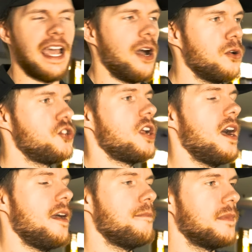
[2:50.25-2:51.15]
house
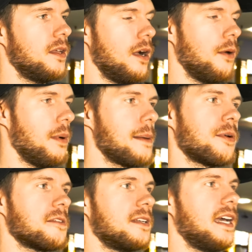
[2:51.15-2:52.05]
shot. What my
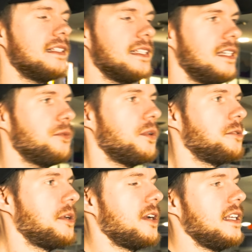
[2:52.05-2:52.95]
brother and I did was
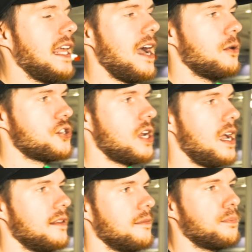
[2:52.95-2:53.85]
we created a house
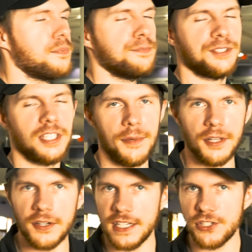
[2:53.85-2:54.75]
shot
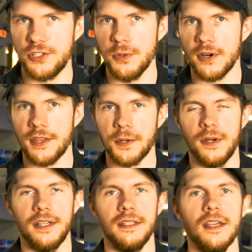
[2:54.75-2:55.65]
similar-ish to our other
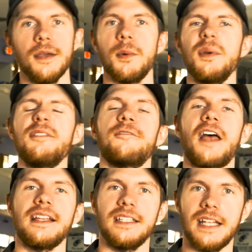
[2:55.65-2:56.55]
one, but we
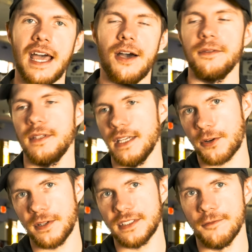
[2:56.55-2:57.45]
flattened it out,
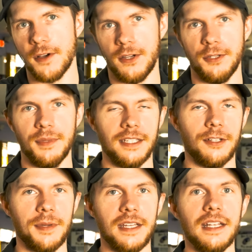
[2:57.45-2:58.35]
increased the volume a
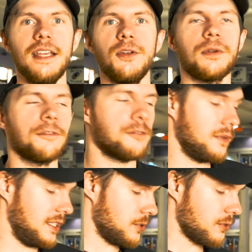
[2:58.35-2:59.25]
little bit in order for
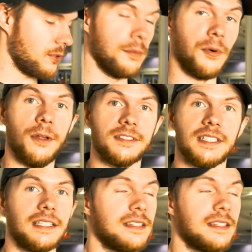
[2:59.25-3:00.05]
me to throw balls like